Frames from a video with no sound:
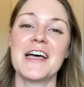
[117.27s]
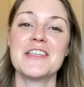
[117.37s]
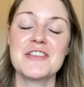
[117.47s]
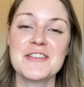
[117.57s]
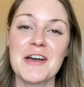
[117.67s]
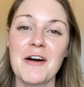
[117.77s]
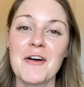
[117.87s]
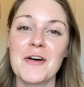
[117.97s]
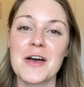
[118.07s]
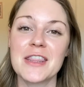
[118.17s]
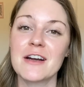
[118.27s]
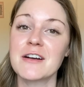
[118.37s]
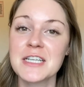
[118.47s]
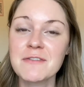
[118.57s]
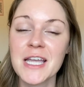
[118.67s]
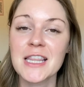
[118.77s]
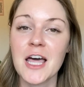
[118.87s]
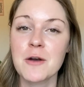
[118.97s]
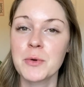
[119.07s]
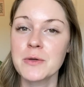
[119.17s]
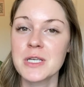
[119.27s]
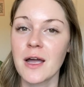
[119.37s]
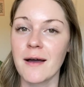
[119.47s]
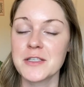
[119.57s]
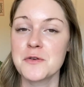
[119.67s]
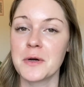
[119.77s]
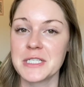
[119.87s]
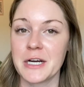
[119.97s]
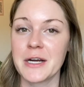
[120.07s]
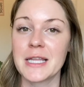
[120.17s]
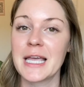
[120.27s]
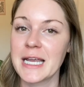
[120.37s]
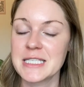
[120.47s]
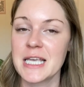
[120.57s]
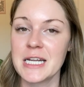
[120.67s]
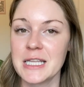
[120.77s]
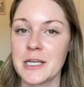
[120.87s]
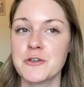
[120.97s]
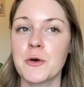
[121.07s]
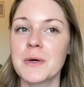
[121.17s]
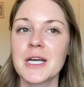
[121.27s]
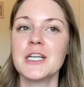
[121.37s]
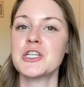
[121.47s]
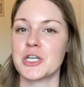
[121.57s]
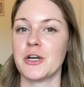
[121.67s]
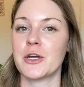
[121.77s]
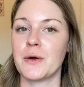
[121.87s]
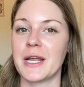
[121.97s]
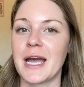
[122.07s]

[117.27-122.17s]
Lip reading: So there are definitely a lot of pros and cons to Norterra. Like I said in the intro, we're not going to sugarcoat it.